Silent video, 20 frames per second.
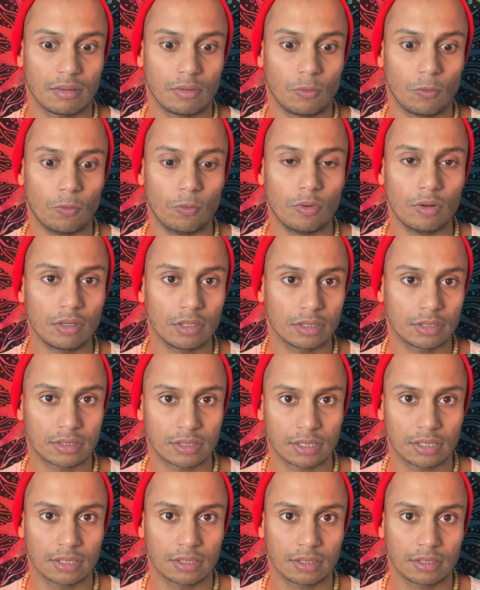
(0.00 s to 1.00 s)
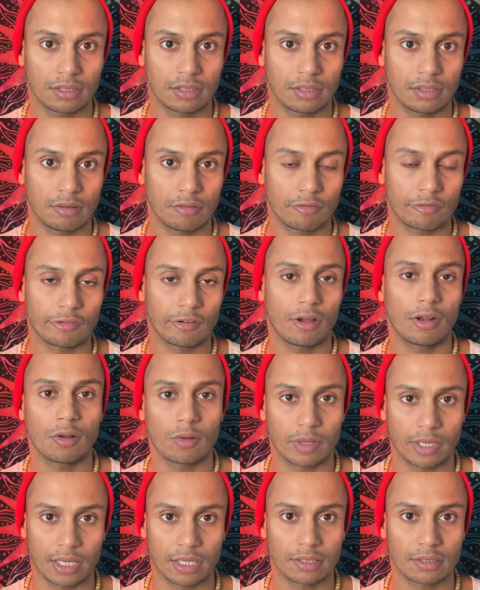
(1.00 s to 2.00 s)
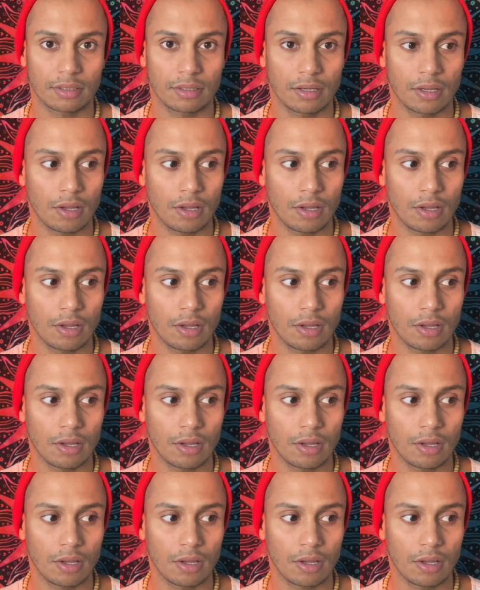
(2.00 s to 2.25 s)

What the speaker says: worth following it?